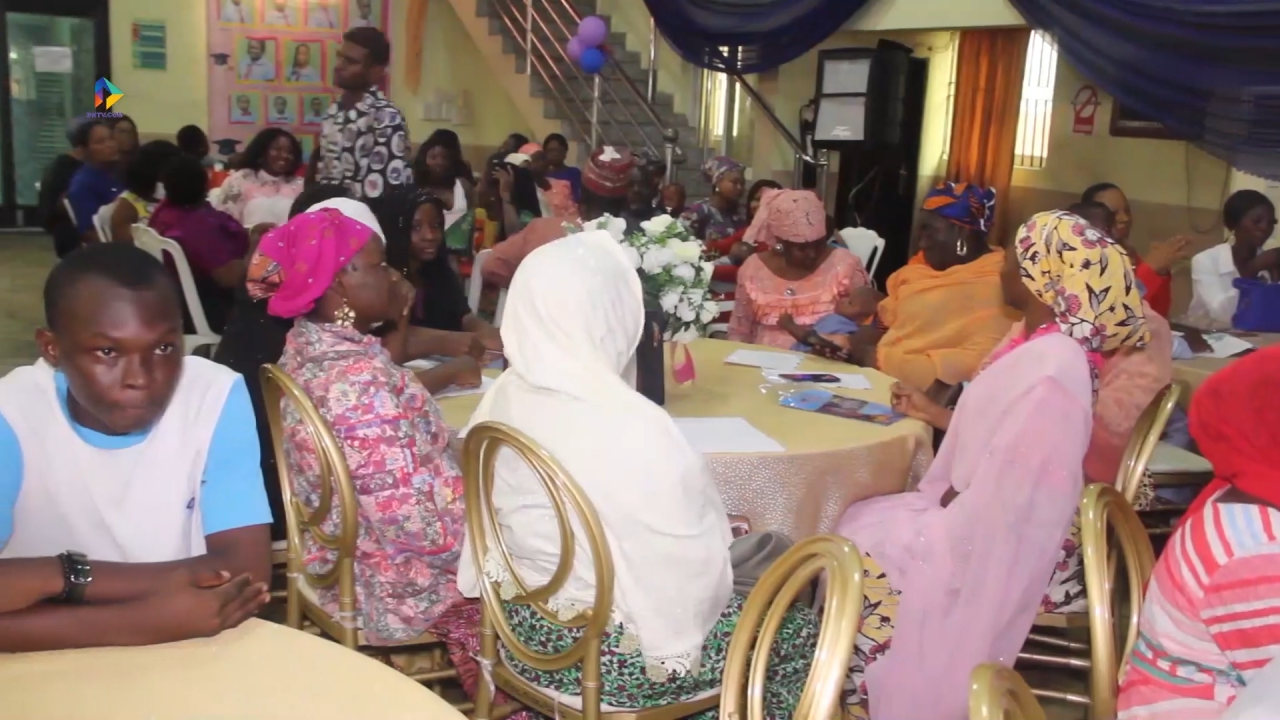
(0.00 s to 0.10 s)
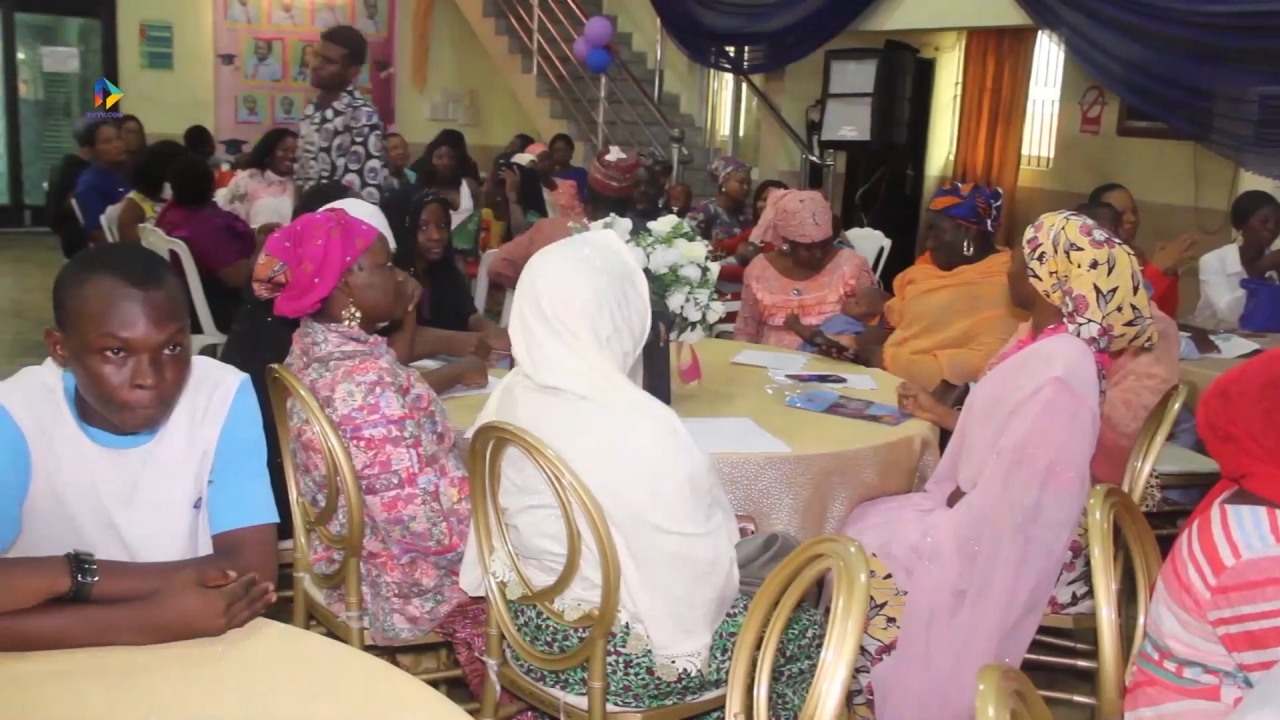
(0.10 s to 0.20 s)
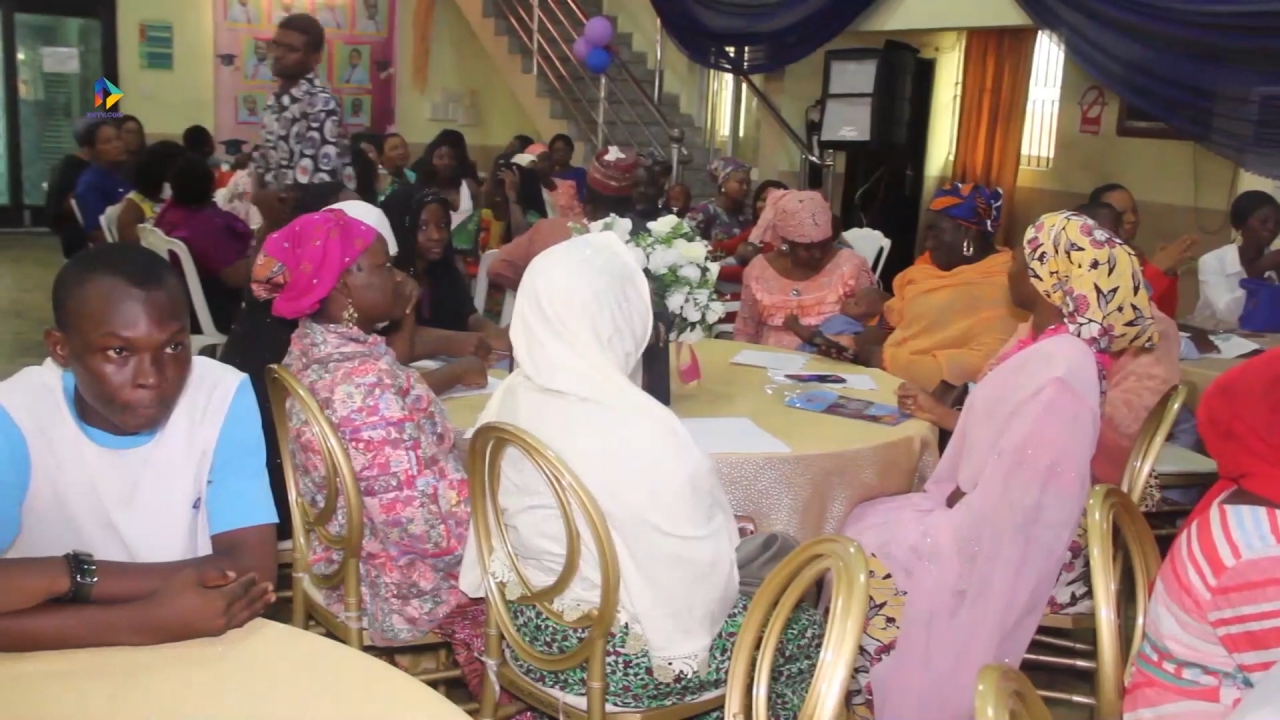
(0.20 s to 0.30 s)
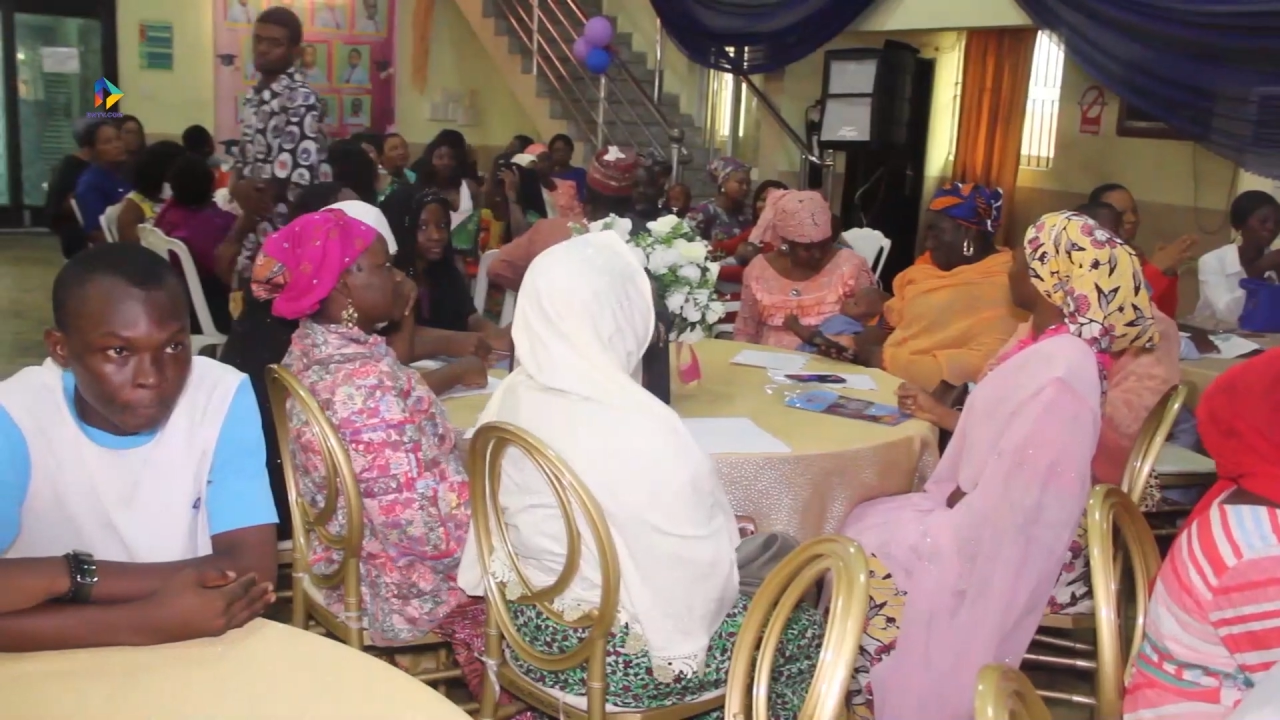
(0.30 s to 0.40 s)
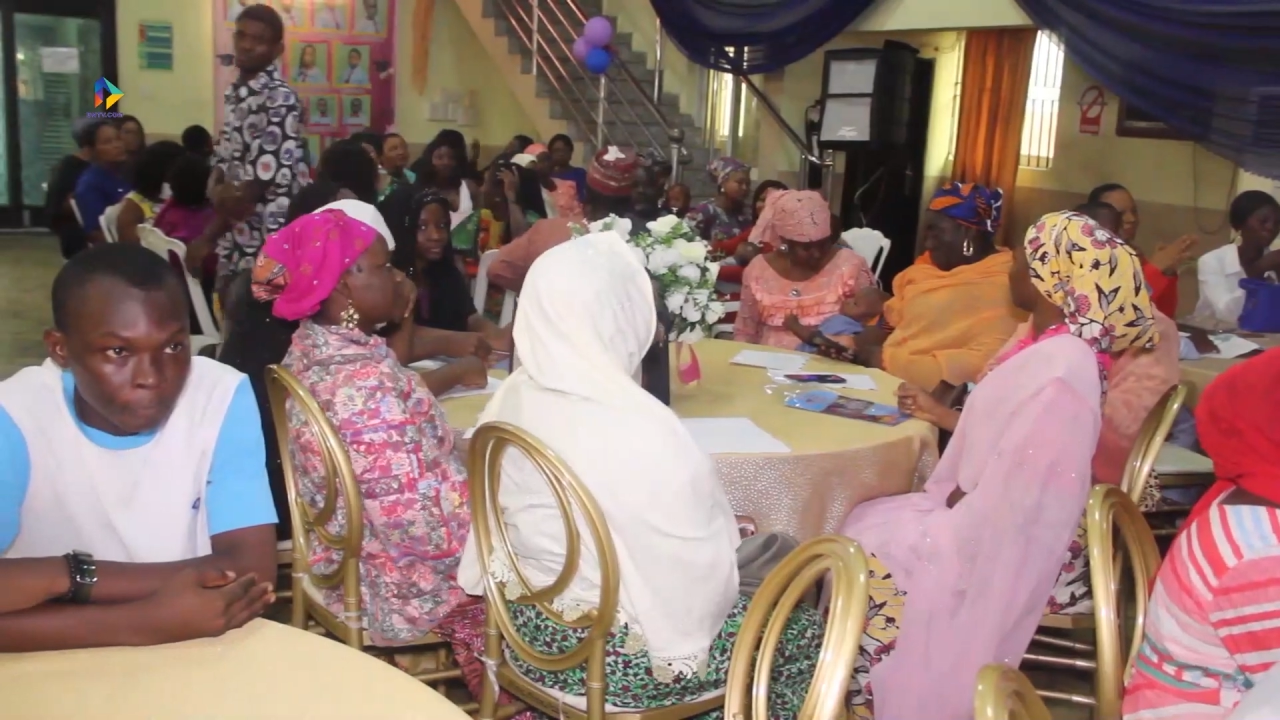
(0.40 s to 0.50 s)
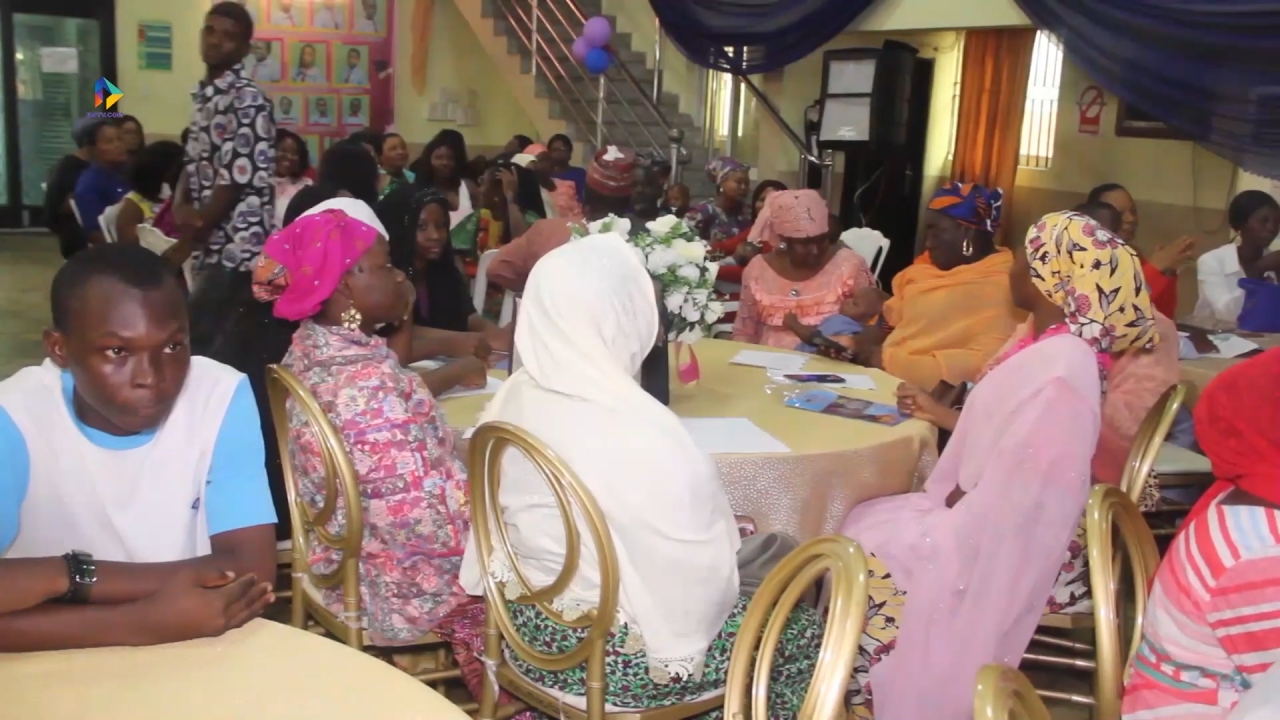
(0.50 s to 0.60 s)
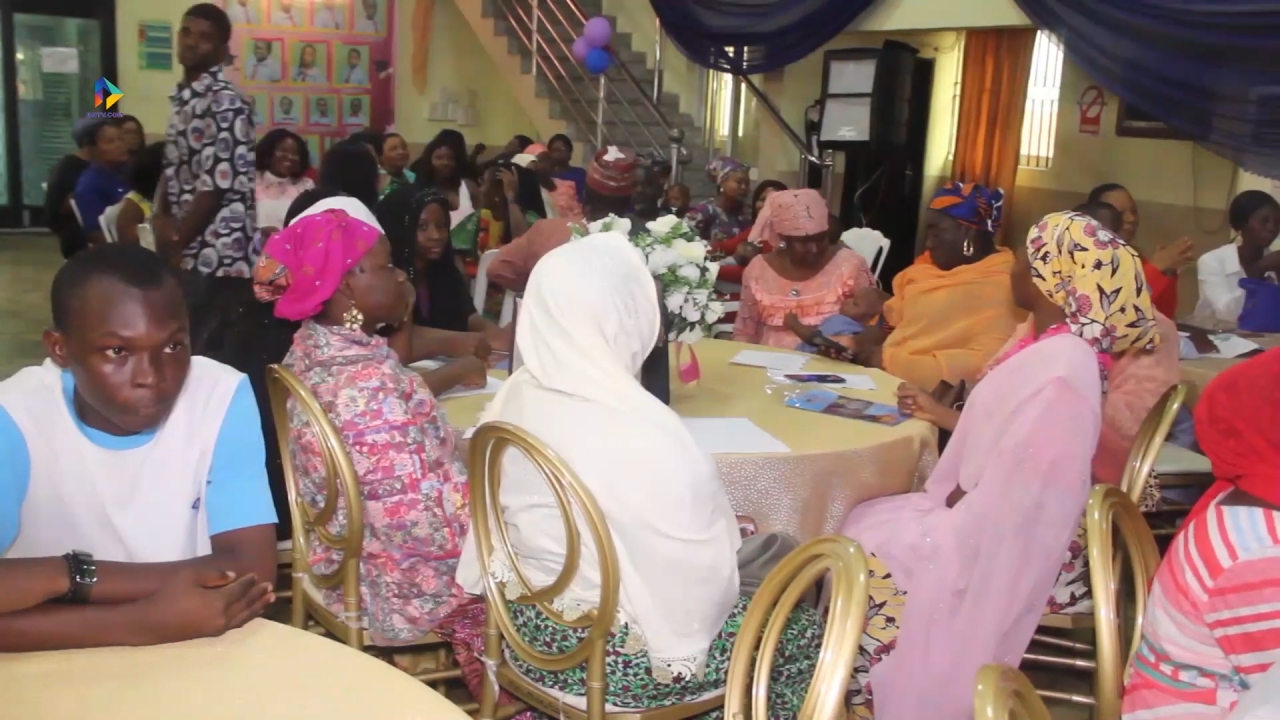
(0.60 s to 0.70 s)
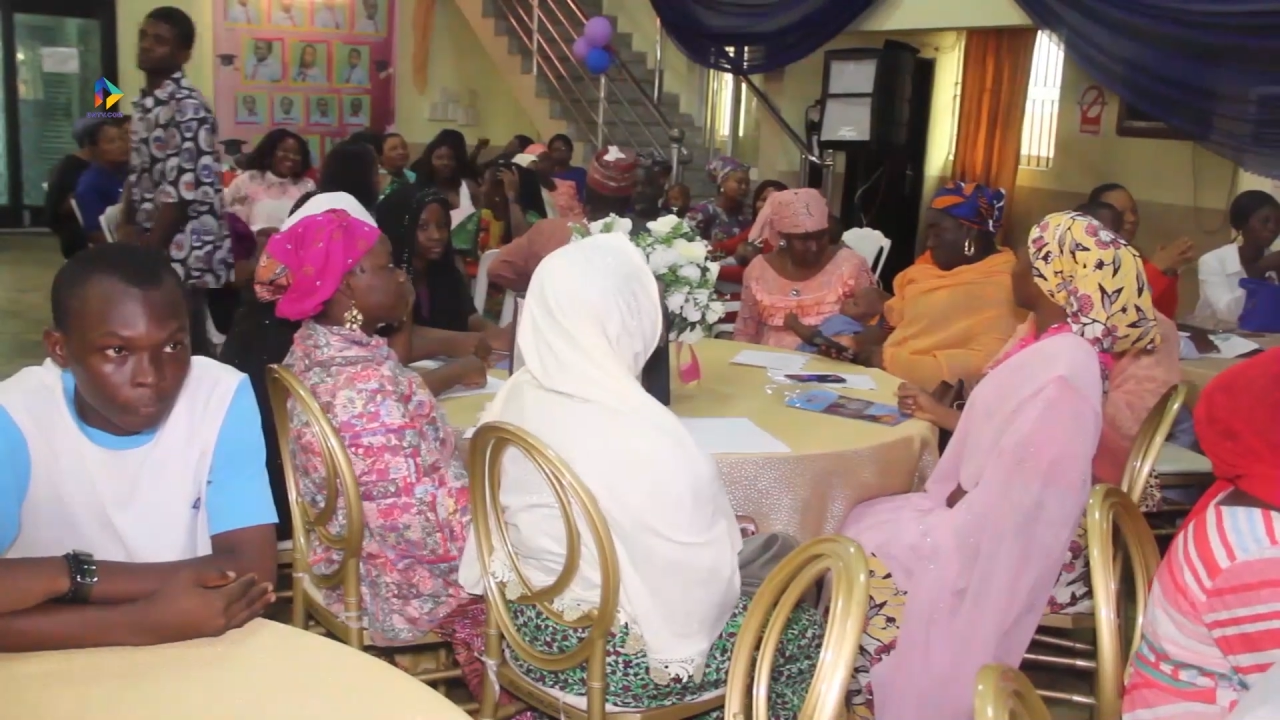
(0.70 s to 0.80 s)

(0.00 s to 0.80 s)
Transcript: who left their